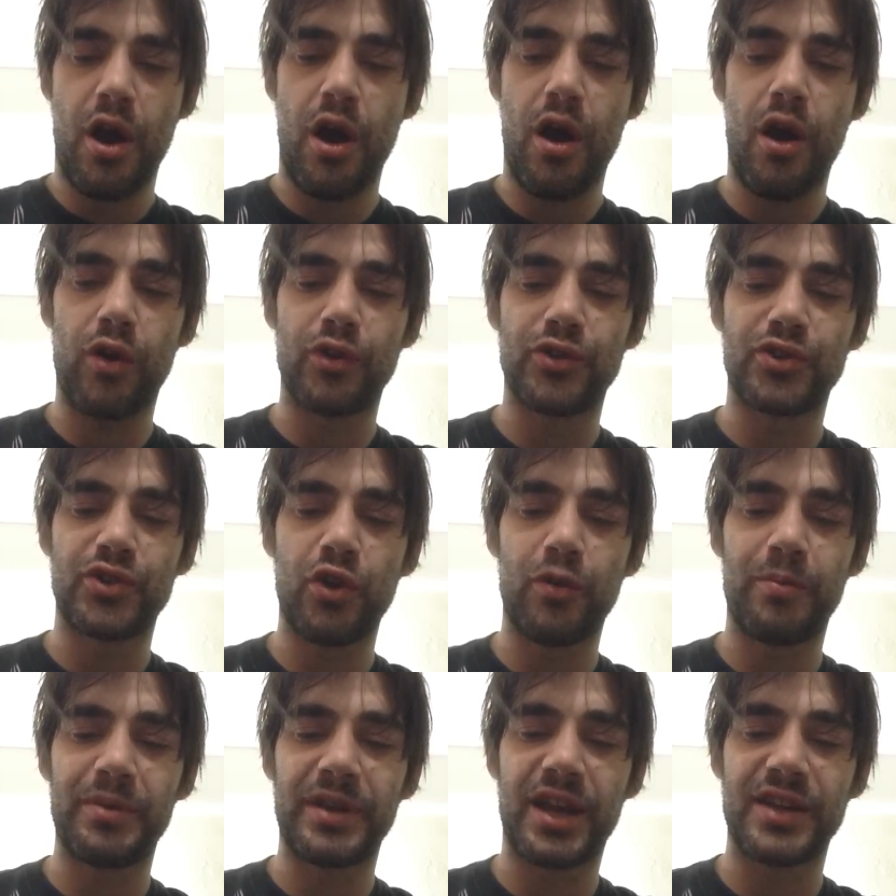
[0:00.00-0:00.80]

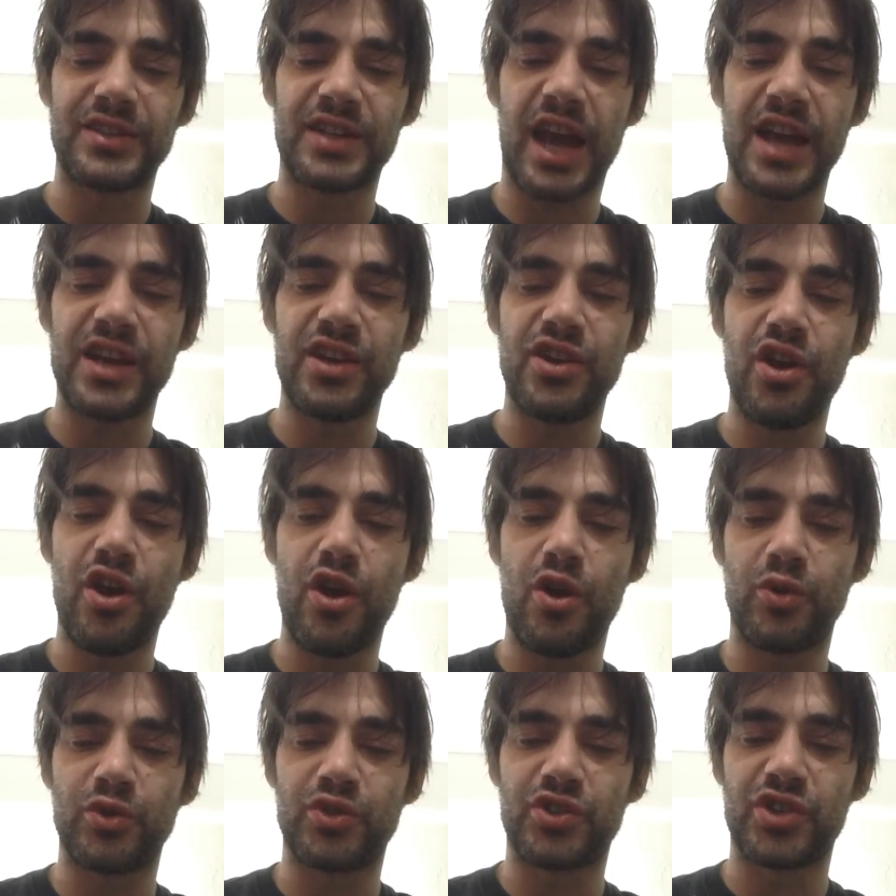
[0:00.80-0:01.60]
Also because I
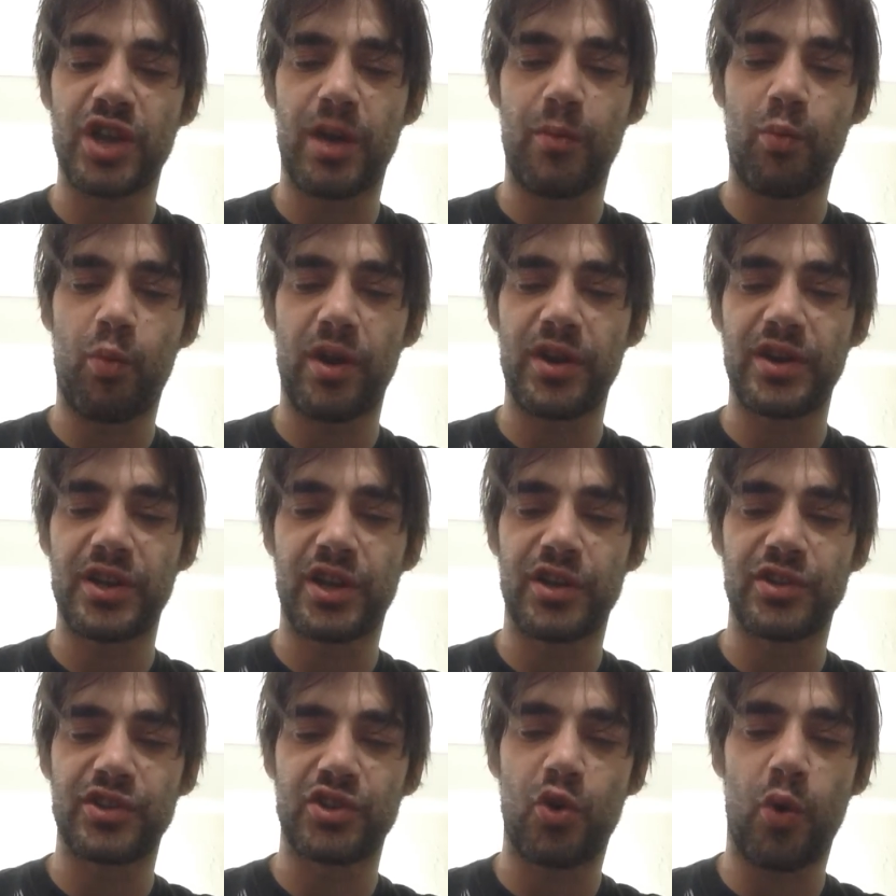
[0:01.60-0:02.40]
know someone
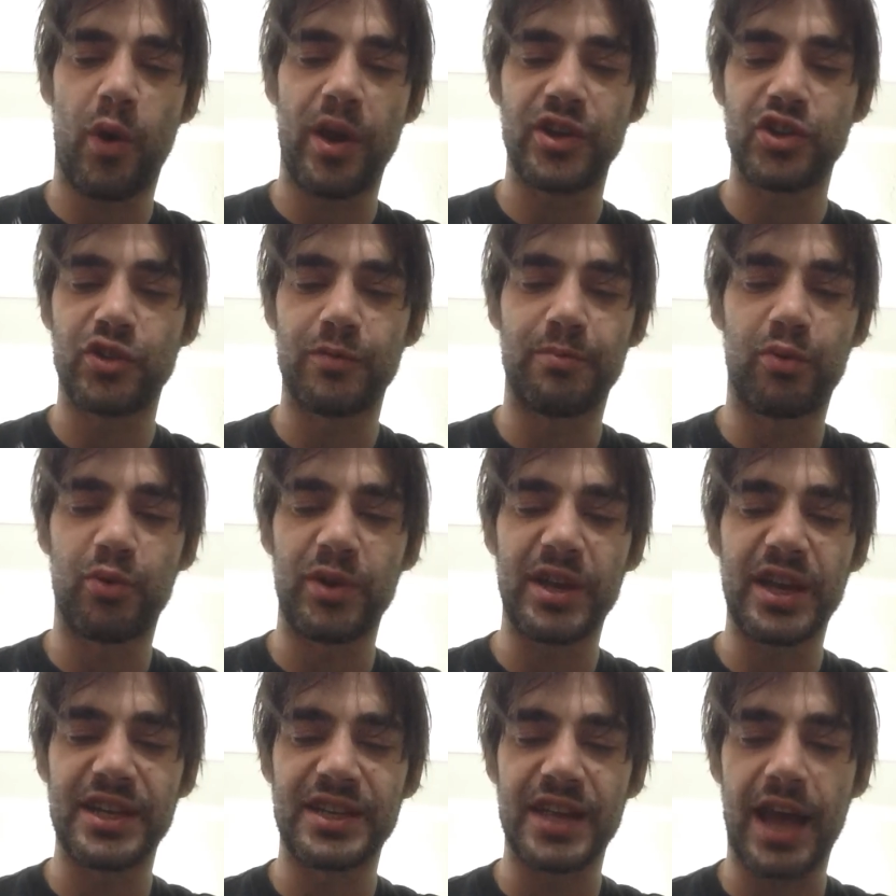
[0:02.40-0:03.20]
is going to
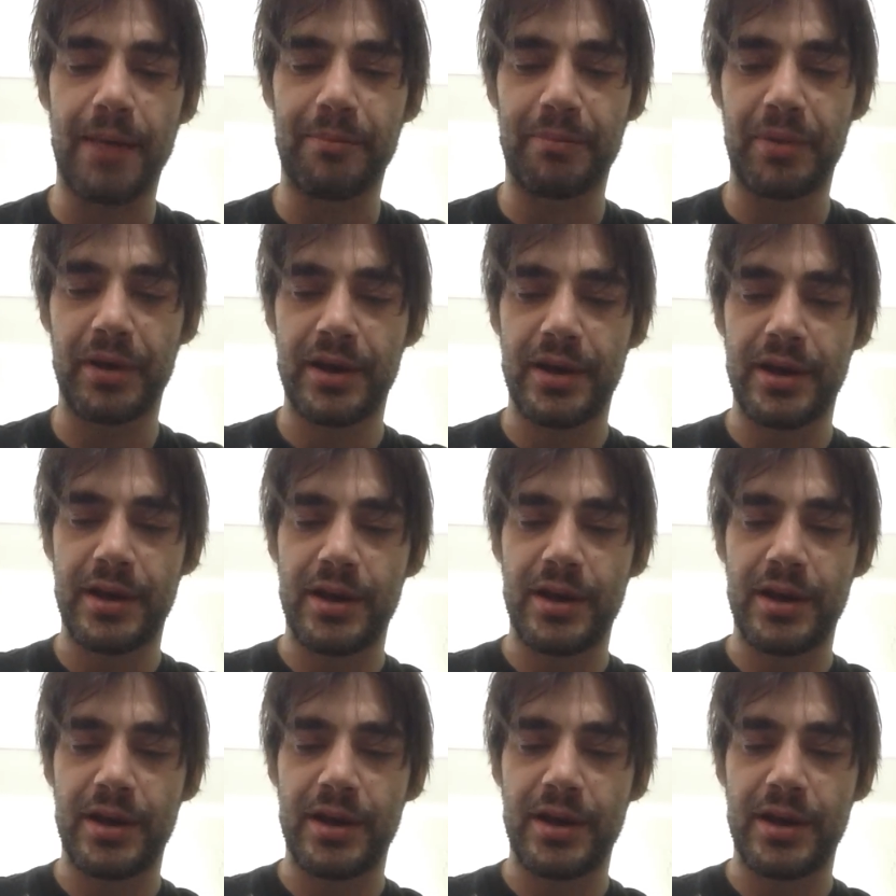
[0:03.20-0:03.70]
bring it up.